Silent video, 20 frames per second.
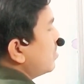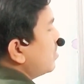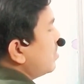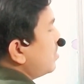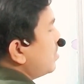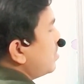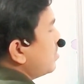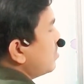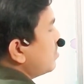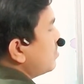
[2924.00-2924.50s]

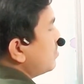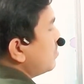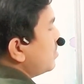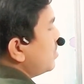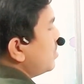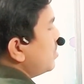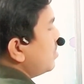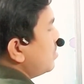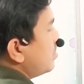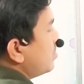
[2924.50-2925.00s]
and
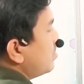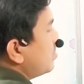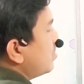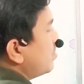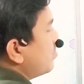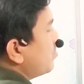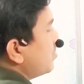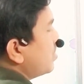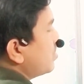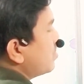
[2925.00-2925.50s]
3
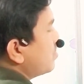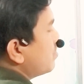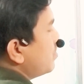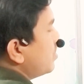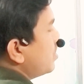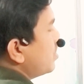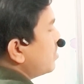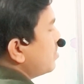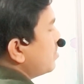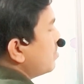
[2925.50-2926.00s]
plus
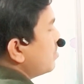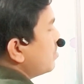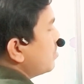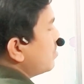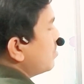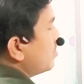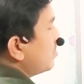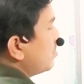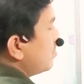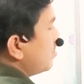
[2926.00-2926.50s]
1.
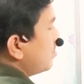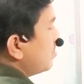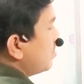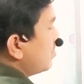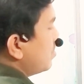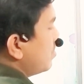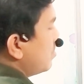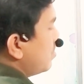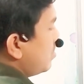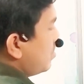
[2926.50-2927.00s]

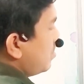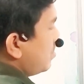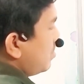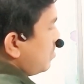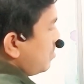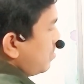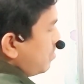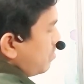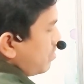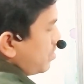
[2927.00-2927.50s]

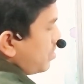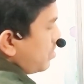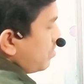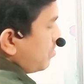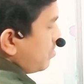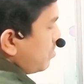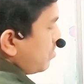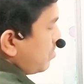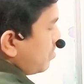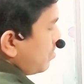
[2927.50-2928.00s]
What you
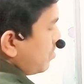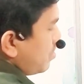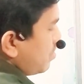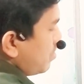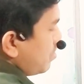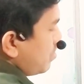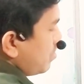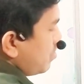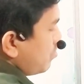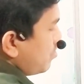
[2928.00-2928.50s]
got?
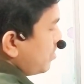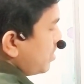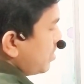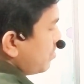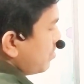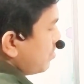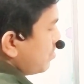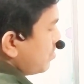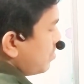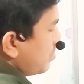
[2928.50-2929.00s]
2 by
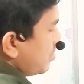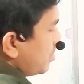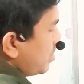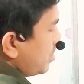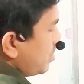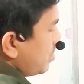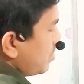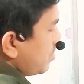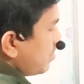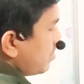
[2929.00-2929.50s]
root
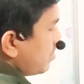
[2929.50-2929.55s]
3